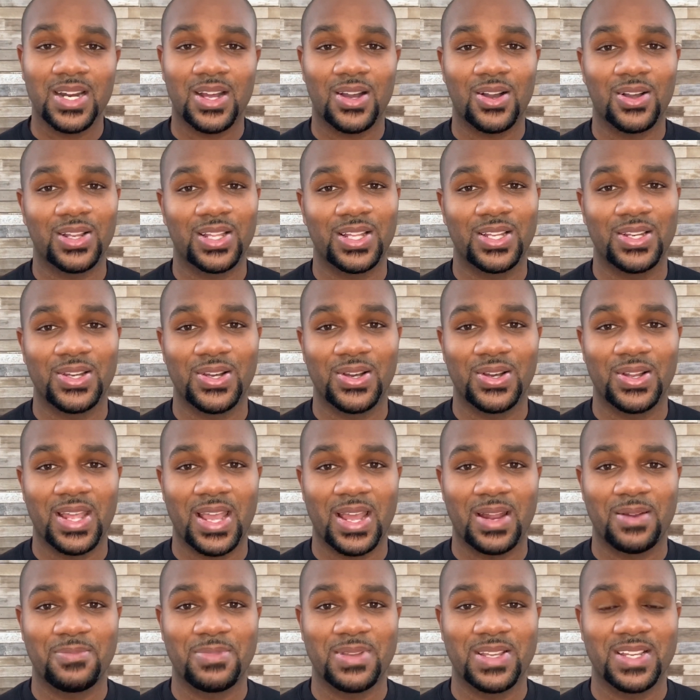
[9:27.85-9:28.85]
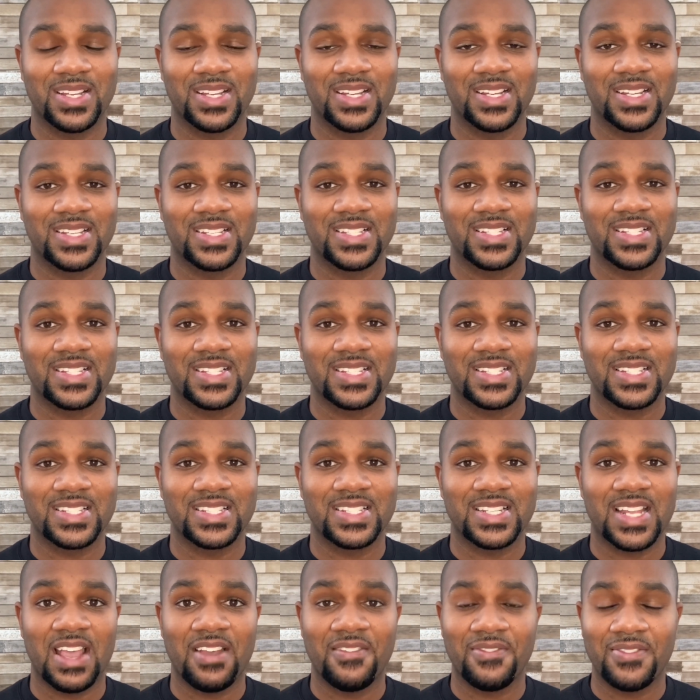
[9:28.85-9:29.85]
I only know that because
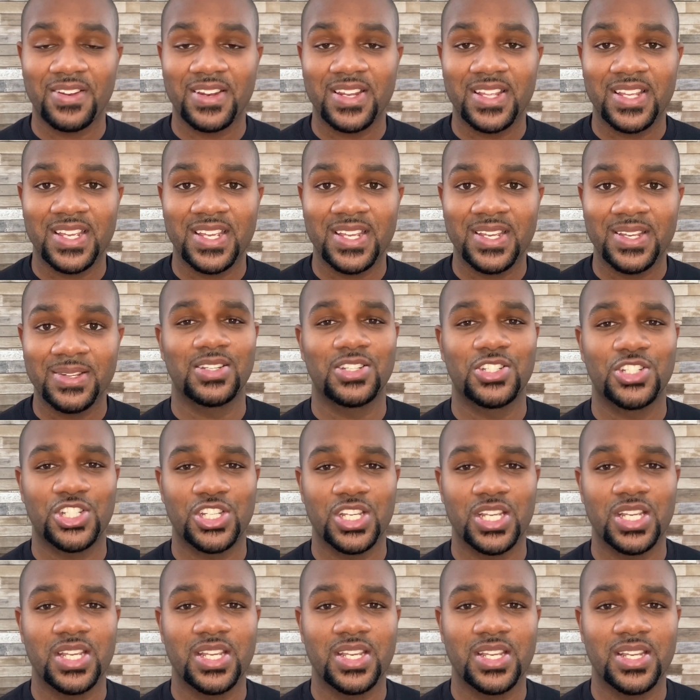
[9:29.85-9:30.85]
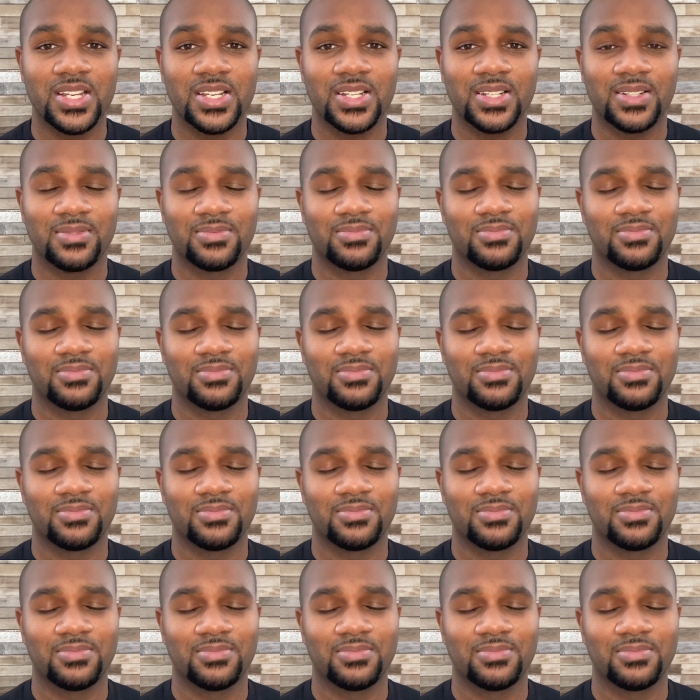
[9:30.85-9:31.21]
Stephanie, she